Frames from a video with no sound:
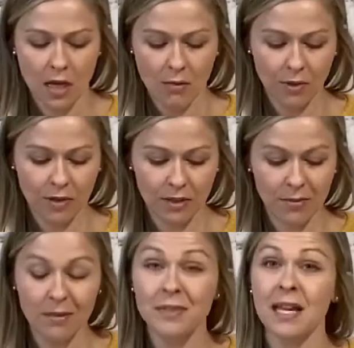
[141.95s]
but
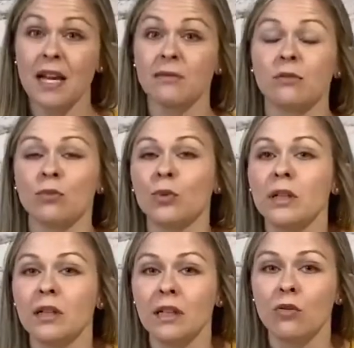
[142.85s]
sometimes they have some really